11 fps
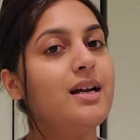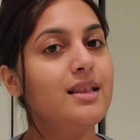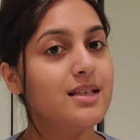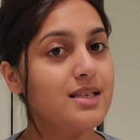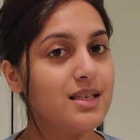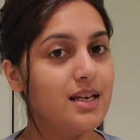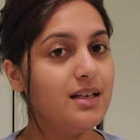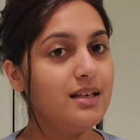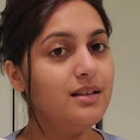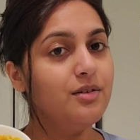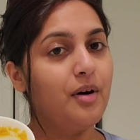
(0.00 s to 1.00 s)
The zinc
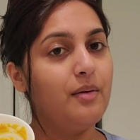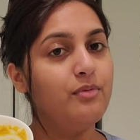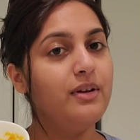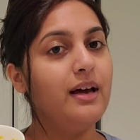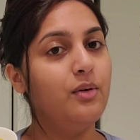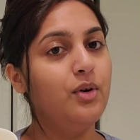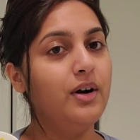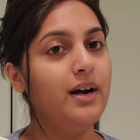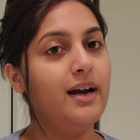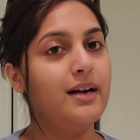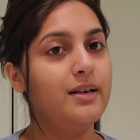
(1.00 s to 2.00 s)
in the gram flour
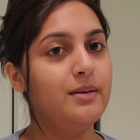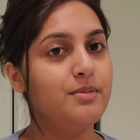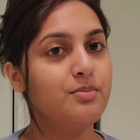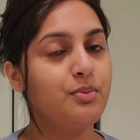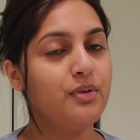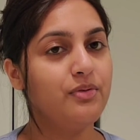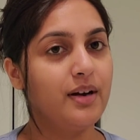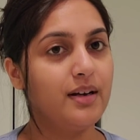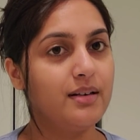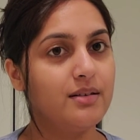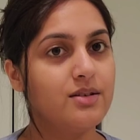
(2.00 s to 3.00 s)
helps
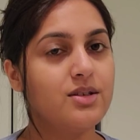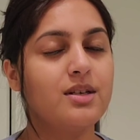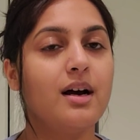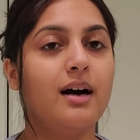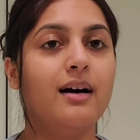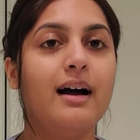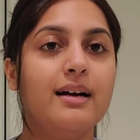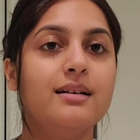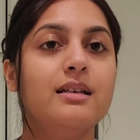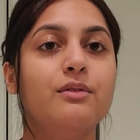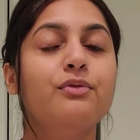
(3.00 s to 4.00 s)
prevent
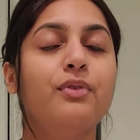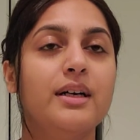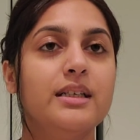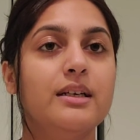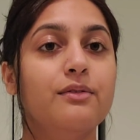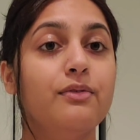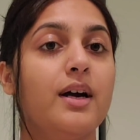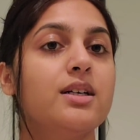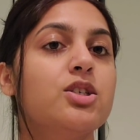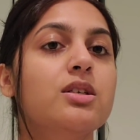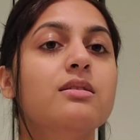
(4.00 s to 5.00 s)
acne and fight
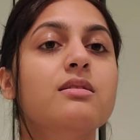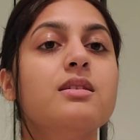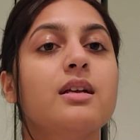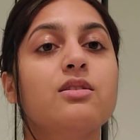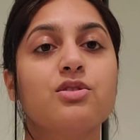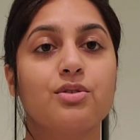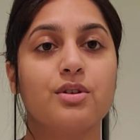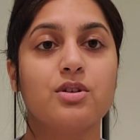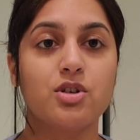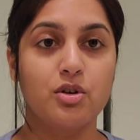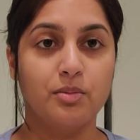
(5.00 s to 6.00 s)
infections, and so
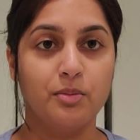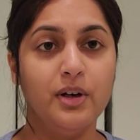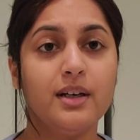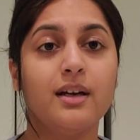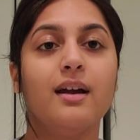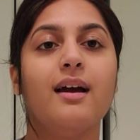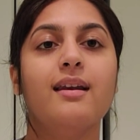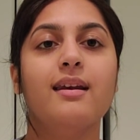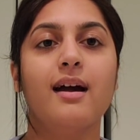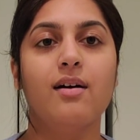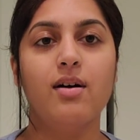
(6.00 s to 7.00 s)
does turmeric. And
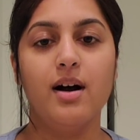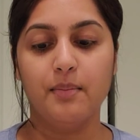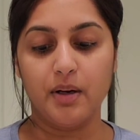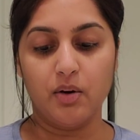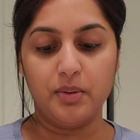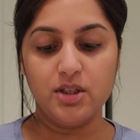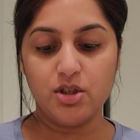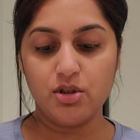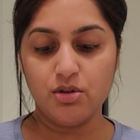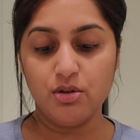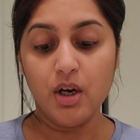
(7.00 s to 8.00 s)
now I'm going
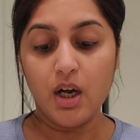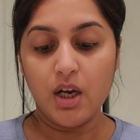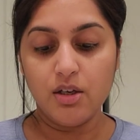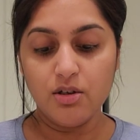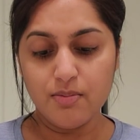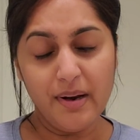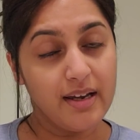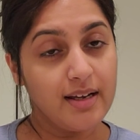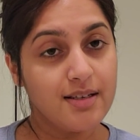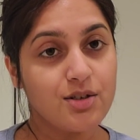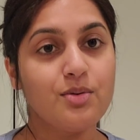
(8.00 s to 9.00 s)
to use my
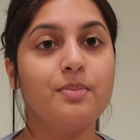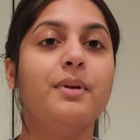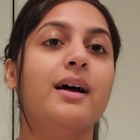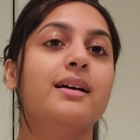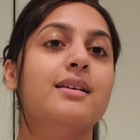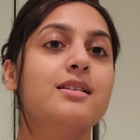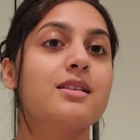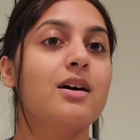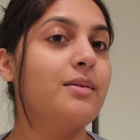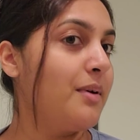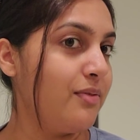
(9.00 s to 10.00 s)
hands to apply this
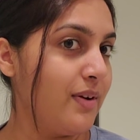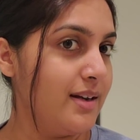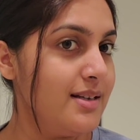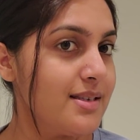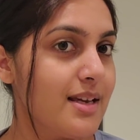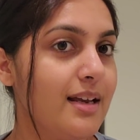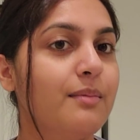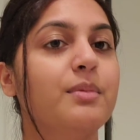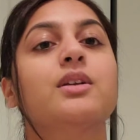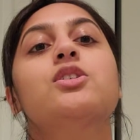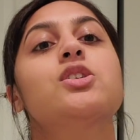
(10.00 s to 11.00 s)
on my face, and I'm
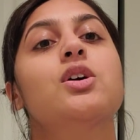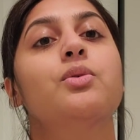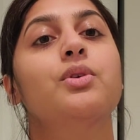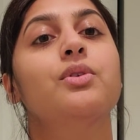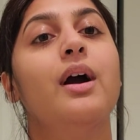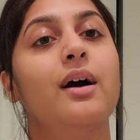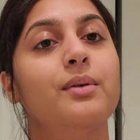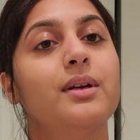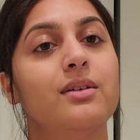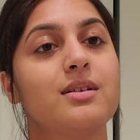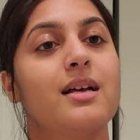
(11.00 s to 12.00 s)
going to show you how it
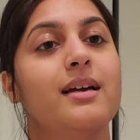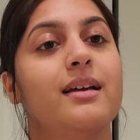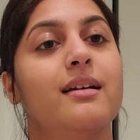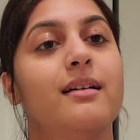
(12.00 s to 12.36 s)
looks like.